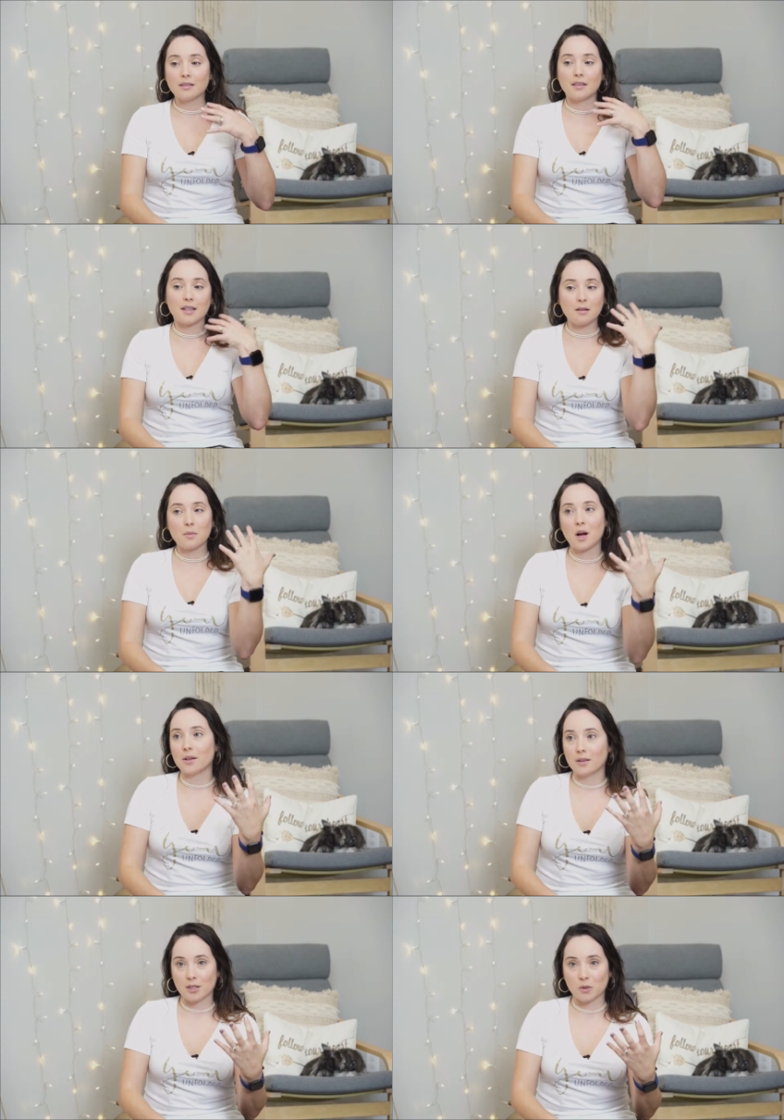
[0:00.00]
think about
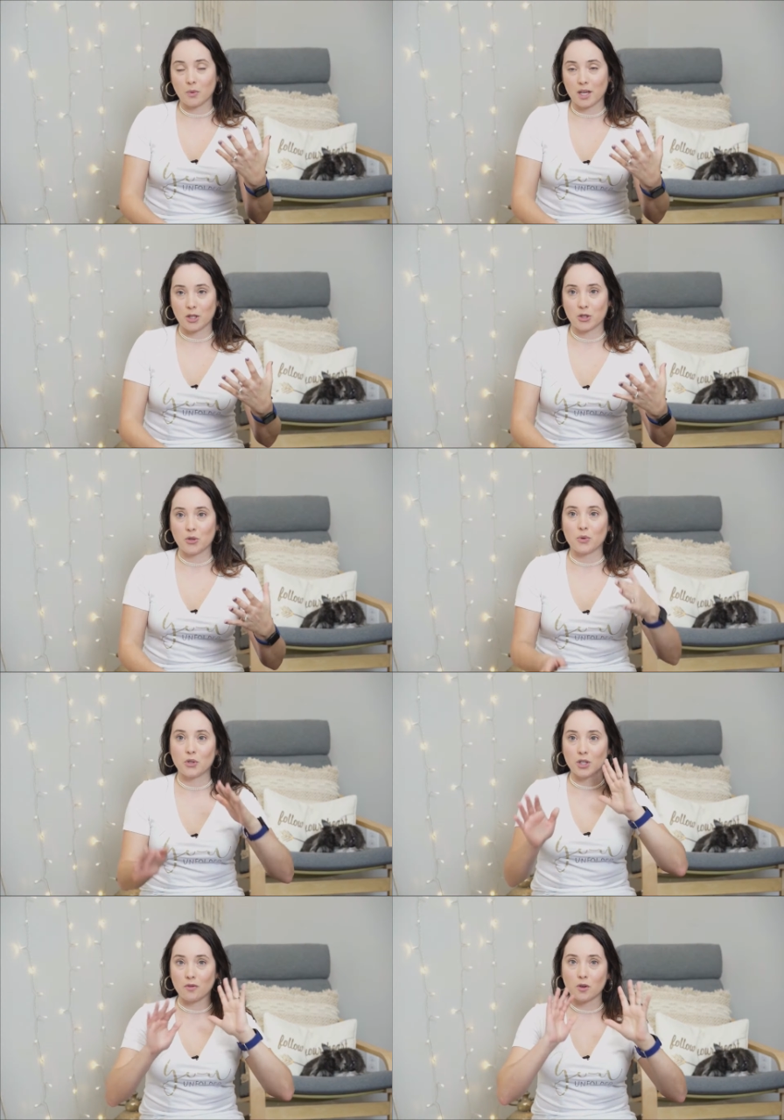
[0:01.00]
it this way too,
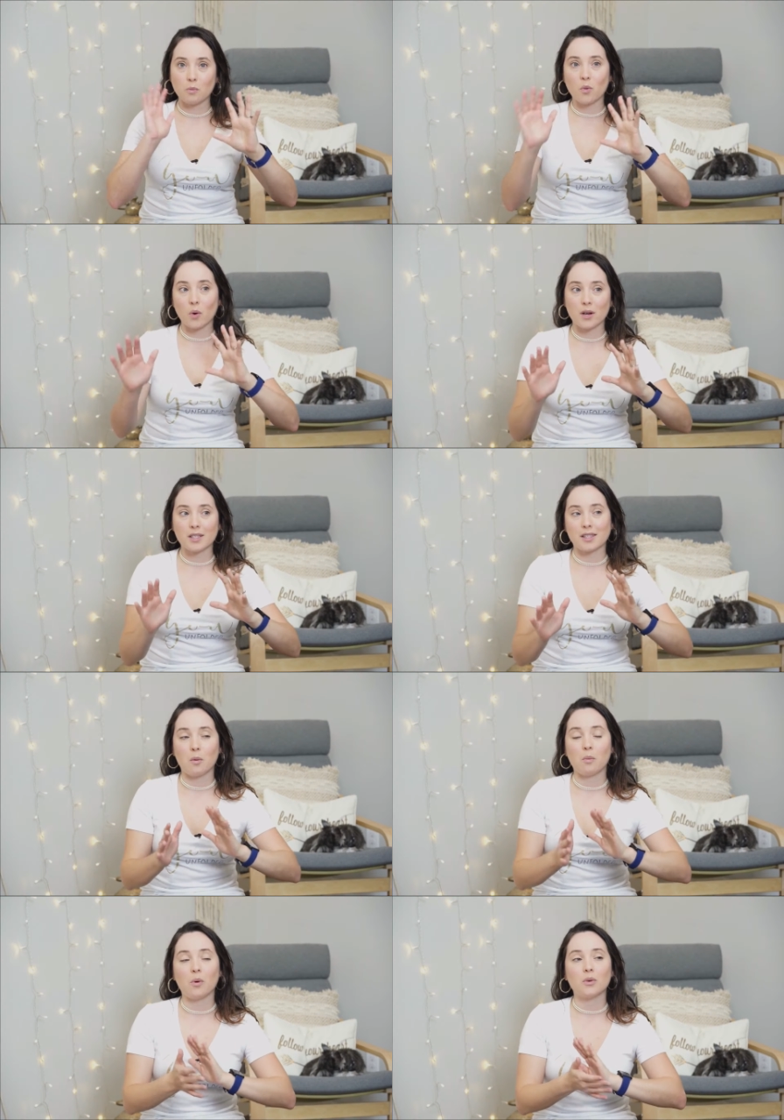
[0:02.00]
to give you more
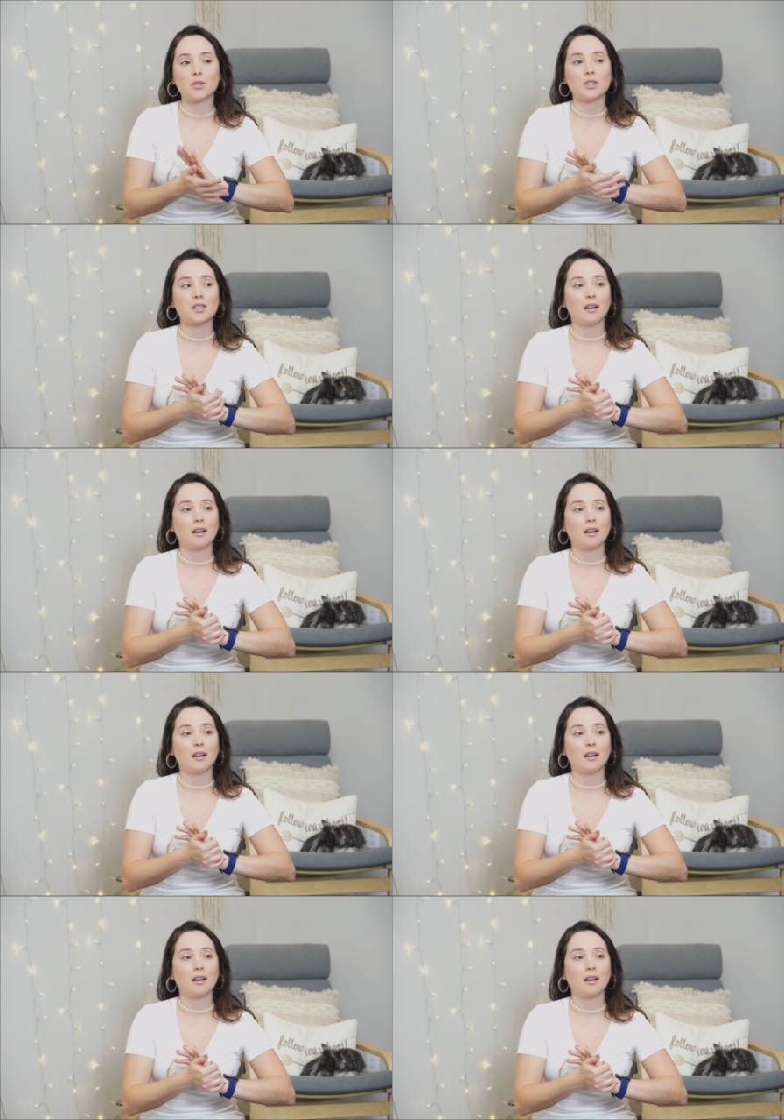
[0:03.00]
examples.